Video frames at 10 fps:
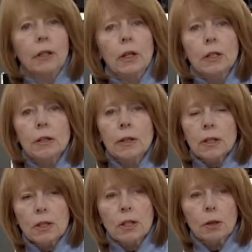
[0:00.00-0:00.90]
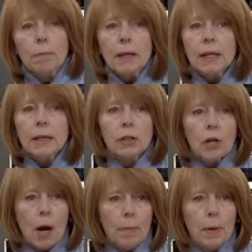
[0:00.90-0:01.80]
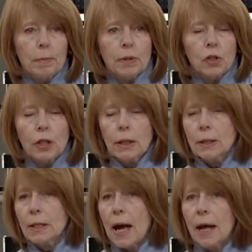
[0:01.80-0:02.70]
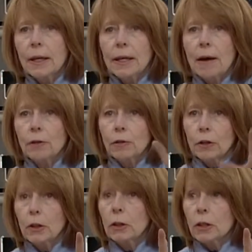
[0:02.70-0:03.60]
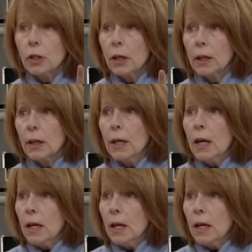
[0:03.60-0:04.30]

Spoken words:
You can do this to do meat, chop up chicken salad after you've cooked the chicken.